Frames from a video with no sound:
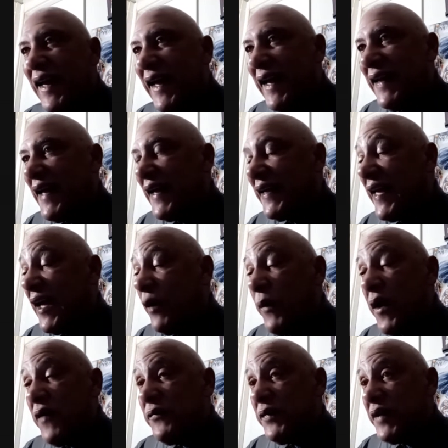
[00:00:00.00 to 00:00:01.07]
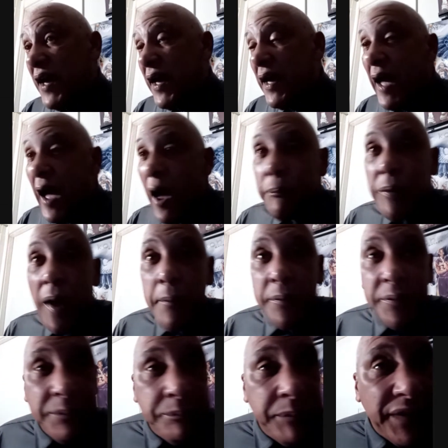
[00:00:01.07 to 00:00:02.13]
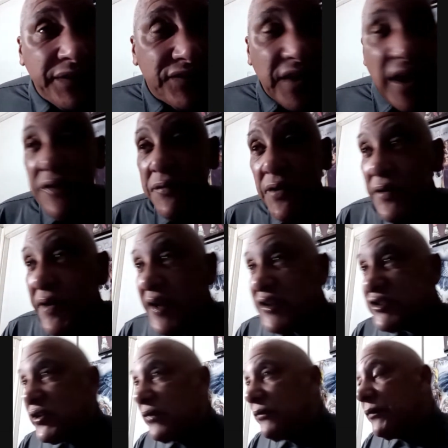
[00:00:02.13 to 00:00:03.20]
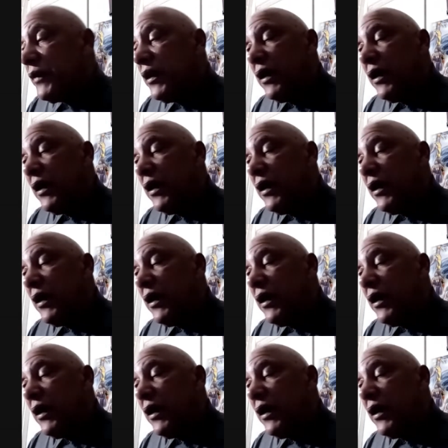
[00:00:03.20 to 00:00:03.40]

And I can't wait for that. I'll probably be stuttering on that show.